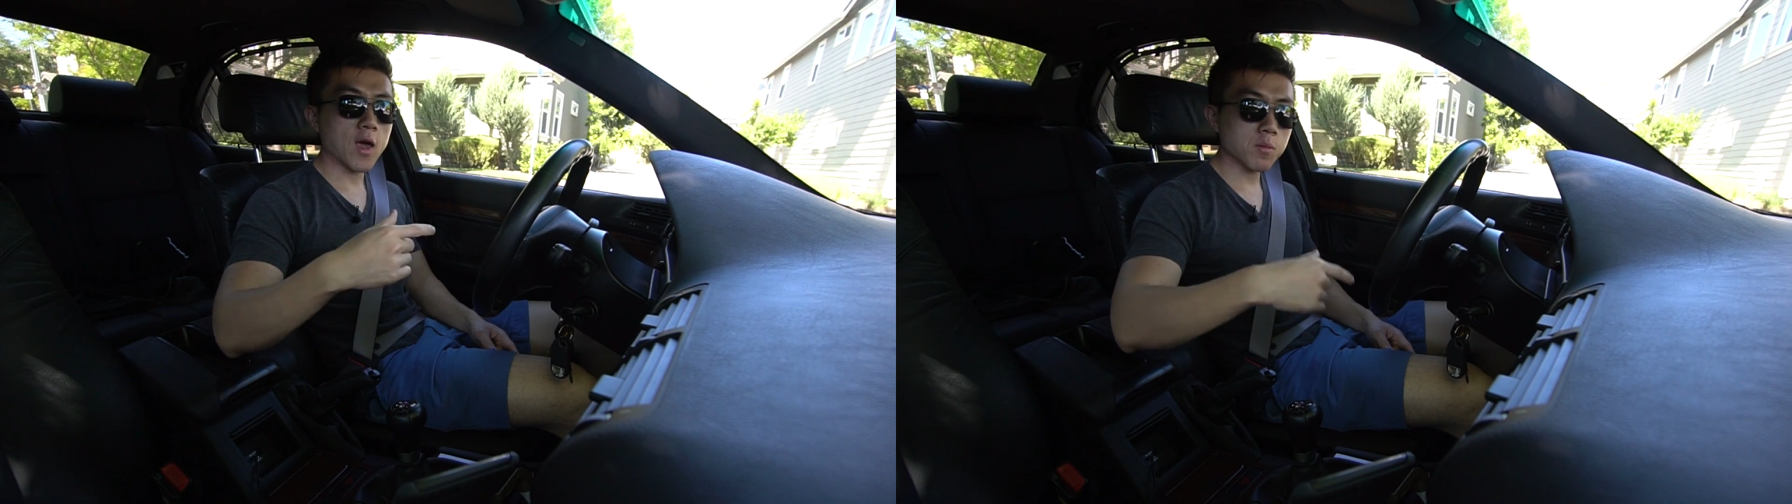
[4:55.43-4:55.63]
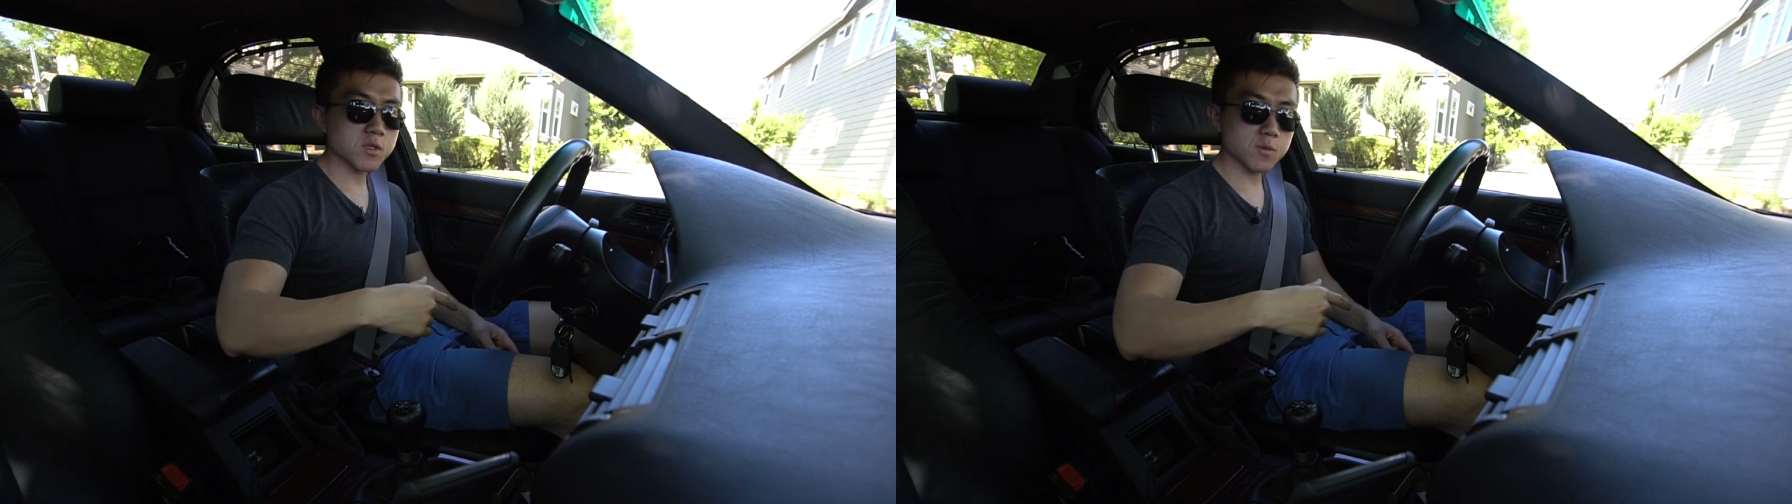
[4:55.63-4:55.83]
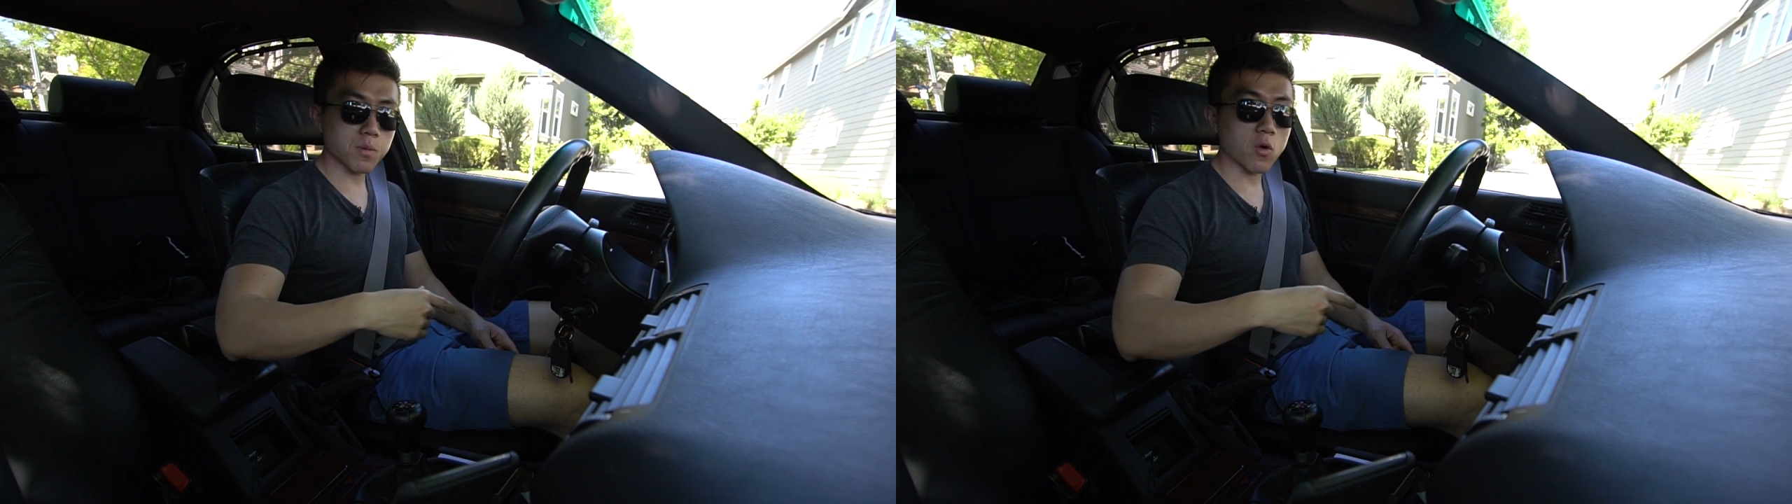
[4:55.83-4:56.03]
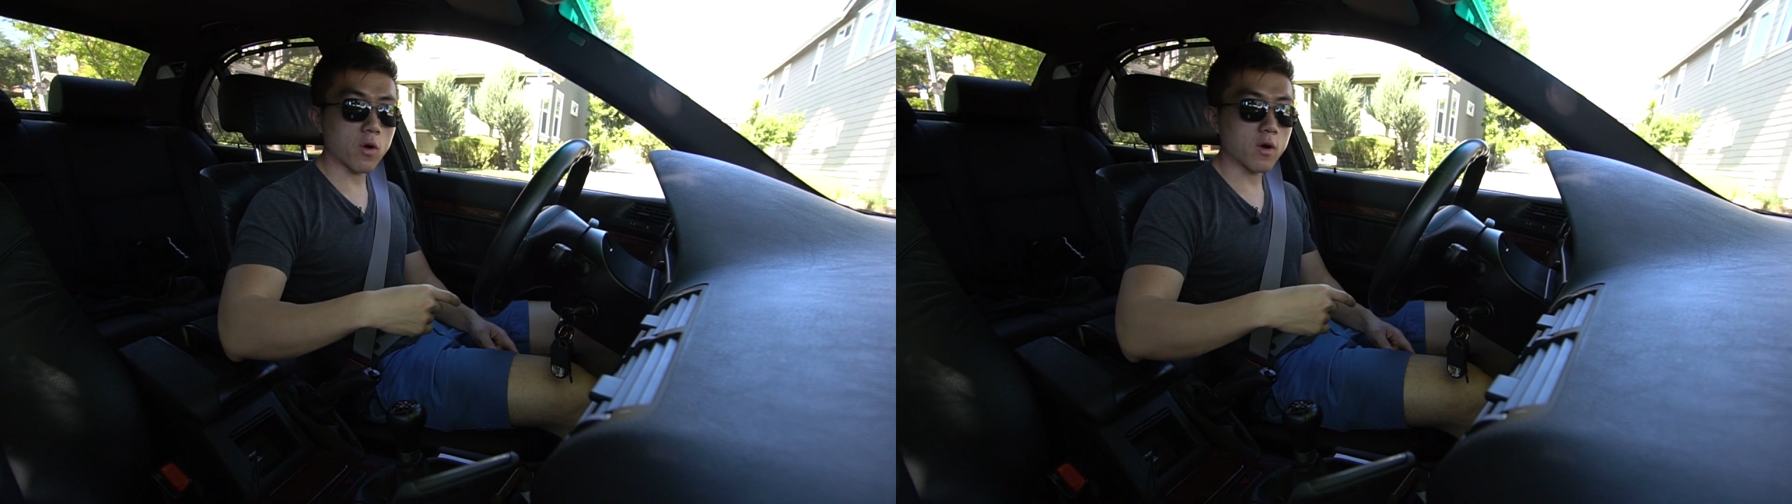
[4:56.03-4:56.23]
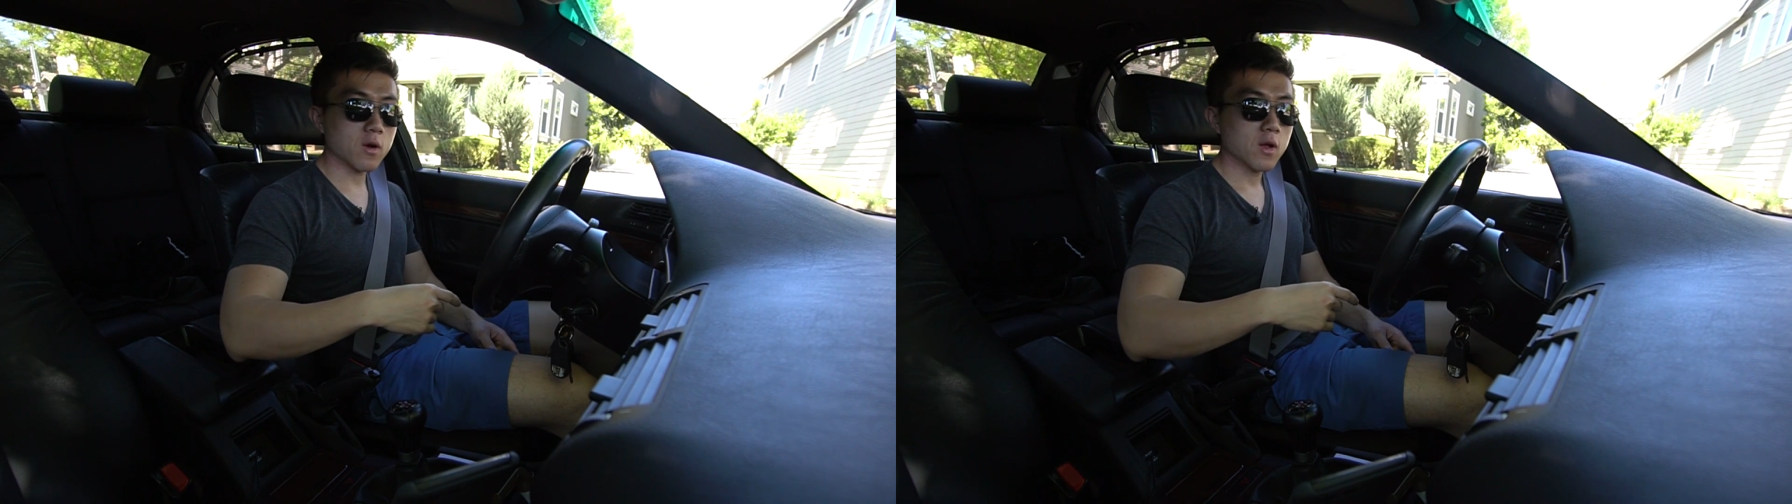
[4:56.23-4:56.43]
M
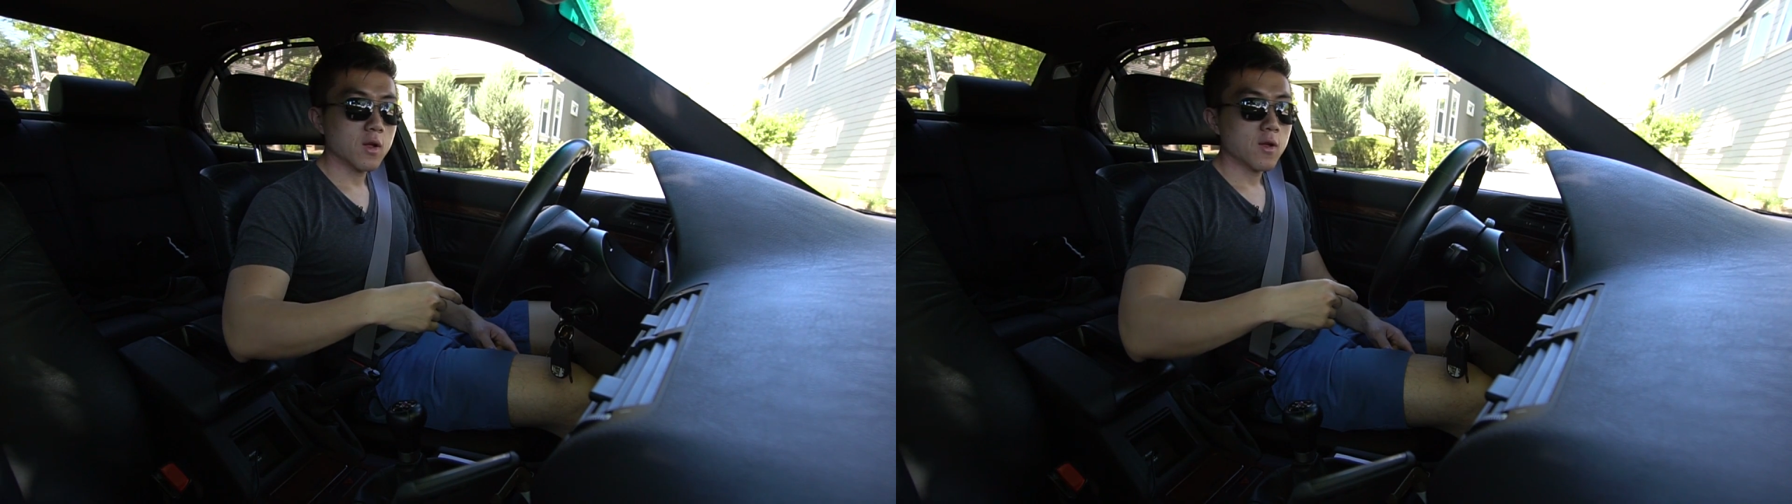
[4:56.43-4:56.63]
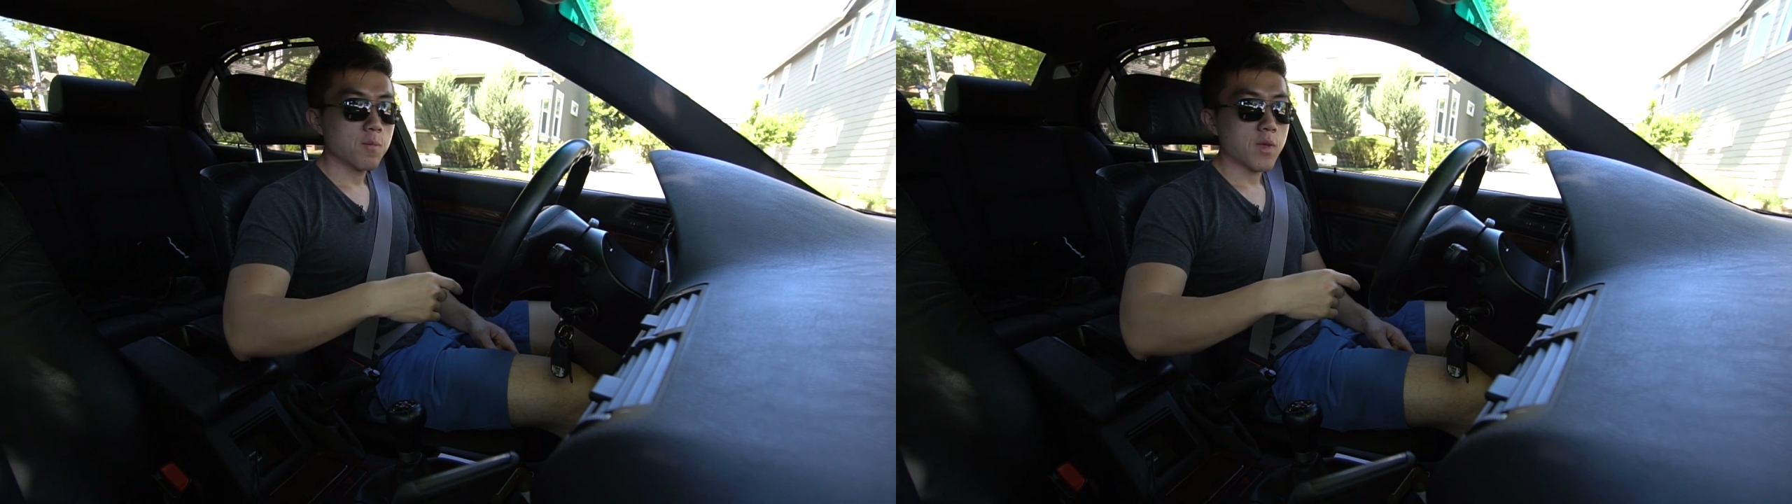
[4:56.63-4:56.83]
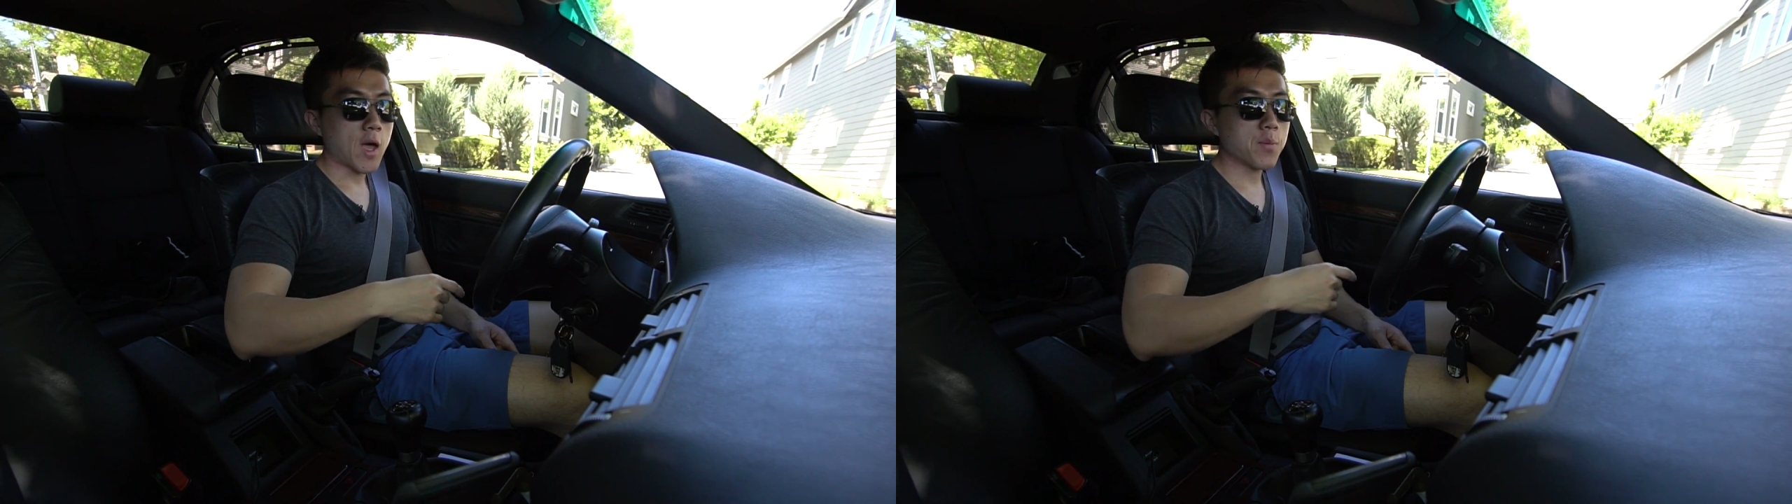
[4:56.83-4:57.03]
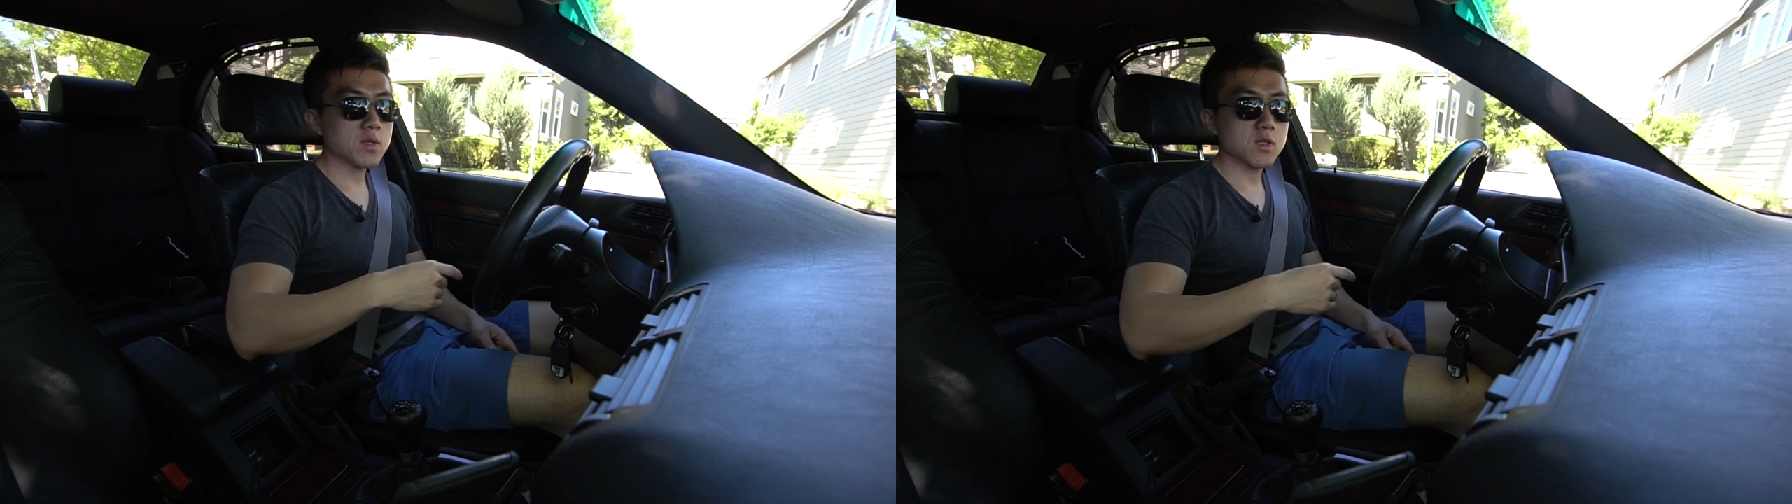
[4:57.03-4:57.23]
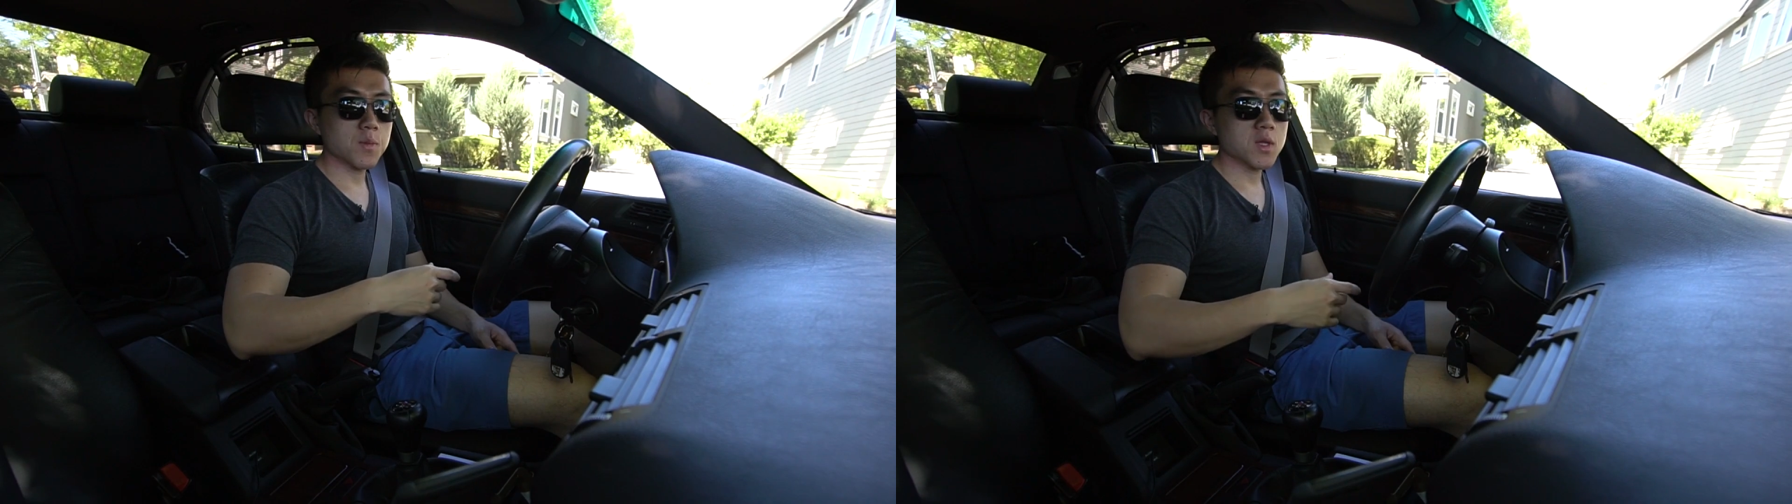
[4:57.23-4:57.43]
Sport
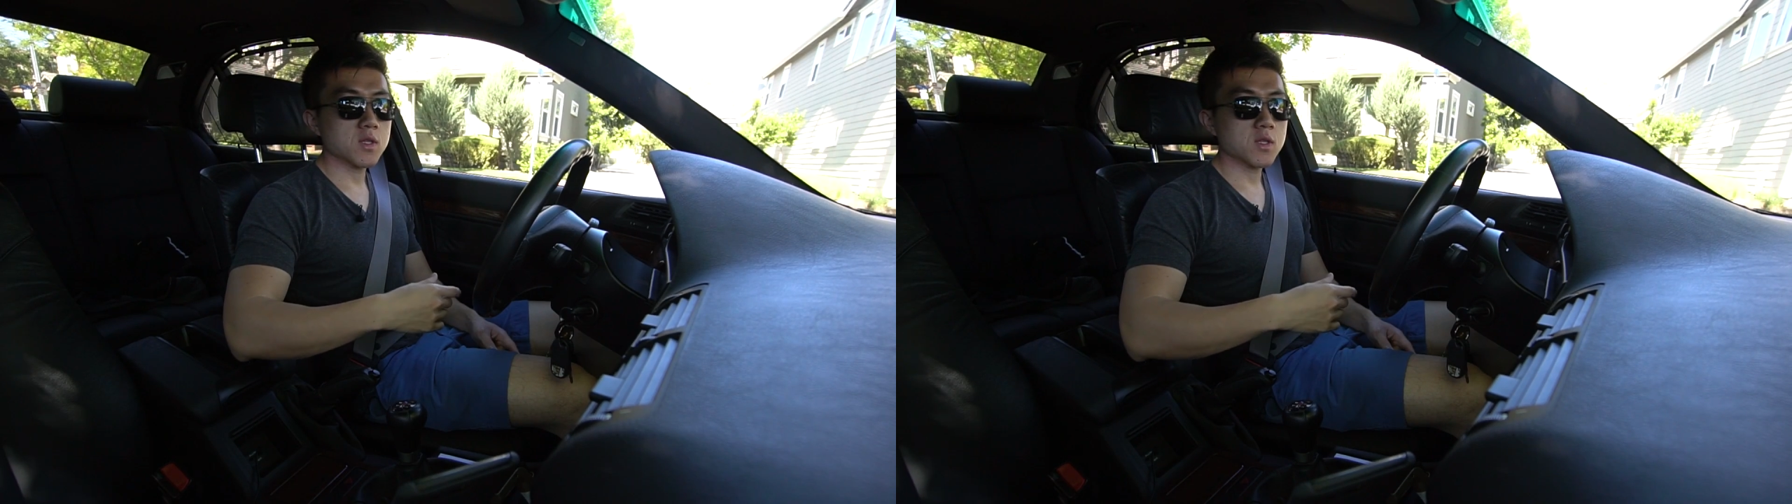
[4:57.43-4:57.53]
happens to be